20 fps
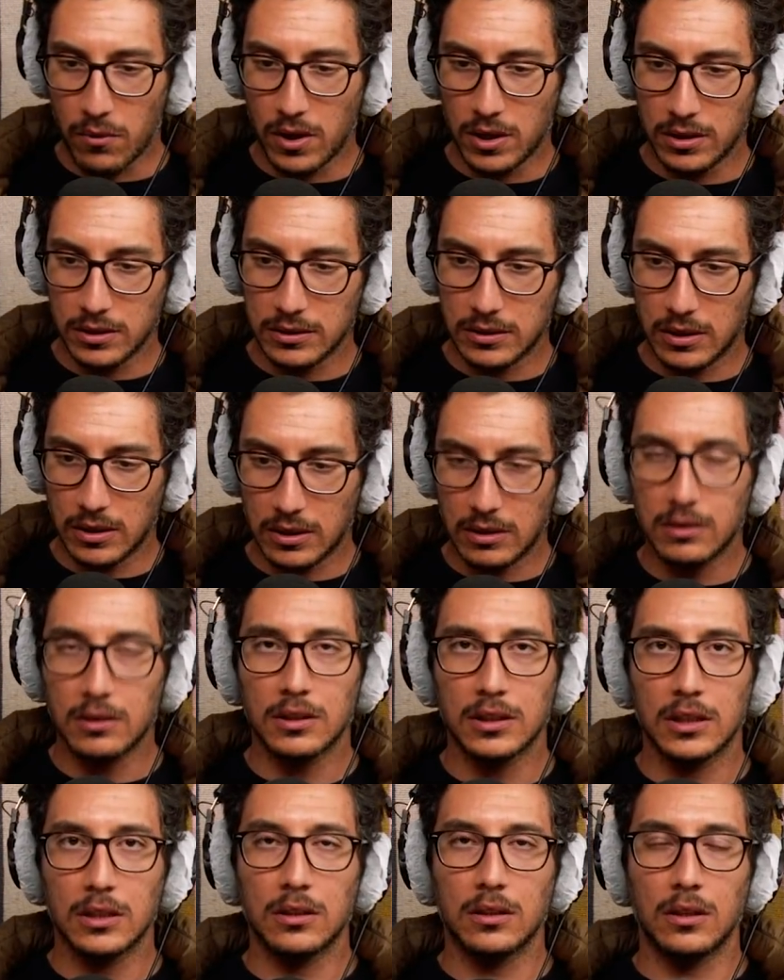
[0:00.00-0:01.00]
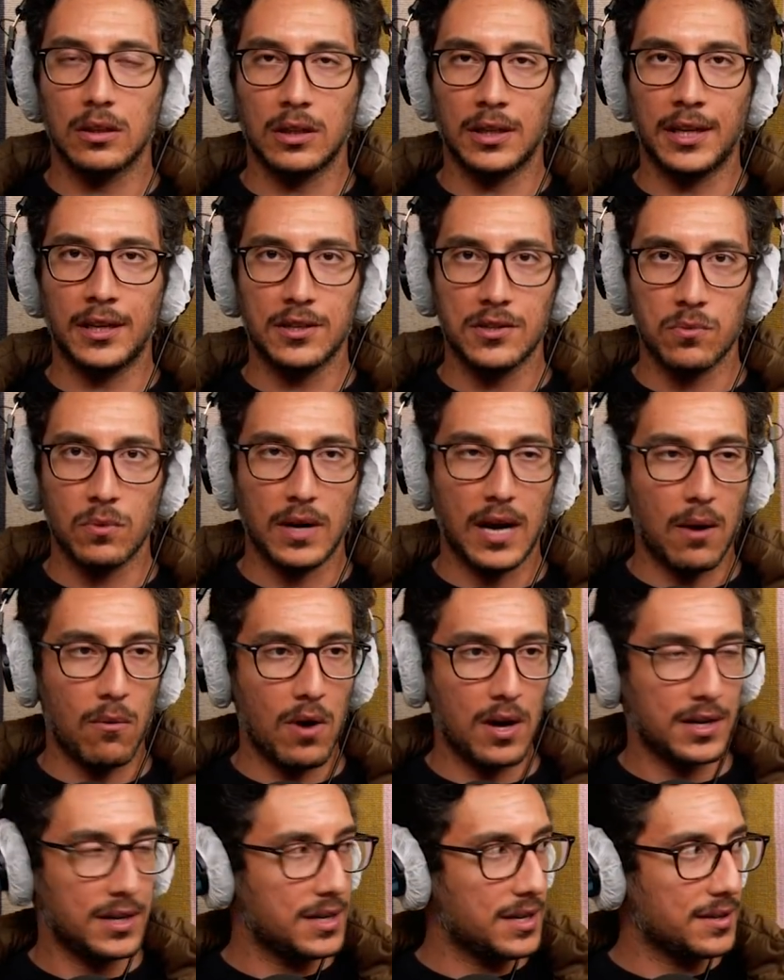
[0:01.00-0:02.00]
Well, here's what I
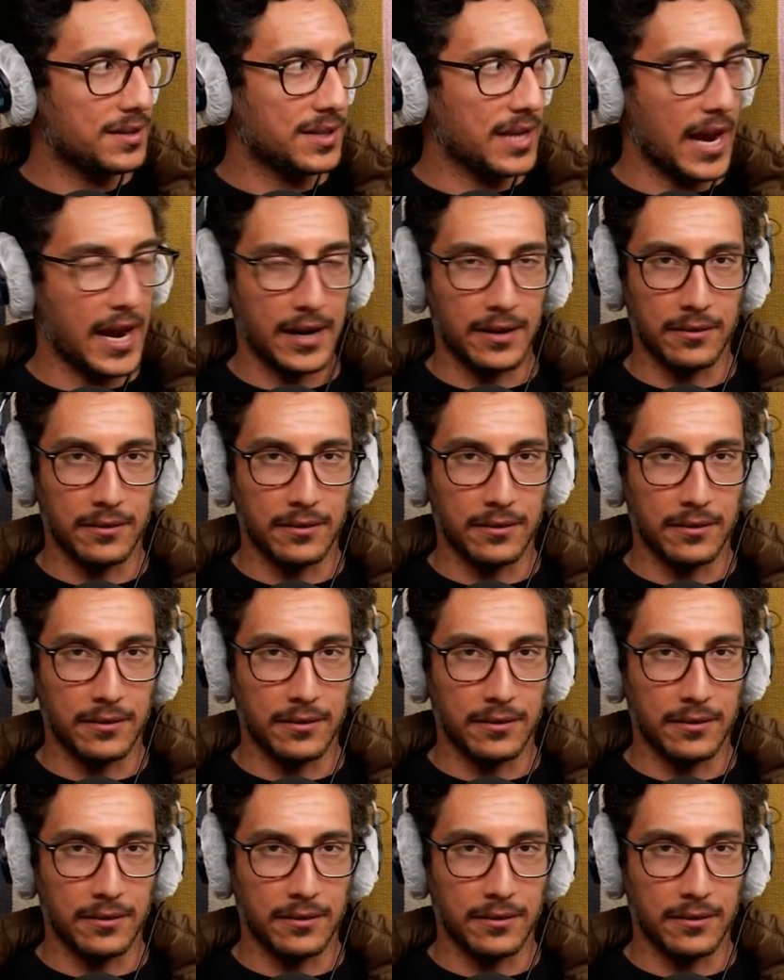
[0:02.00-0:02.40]
wanted to say.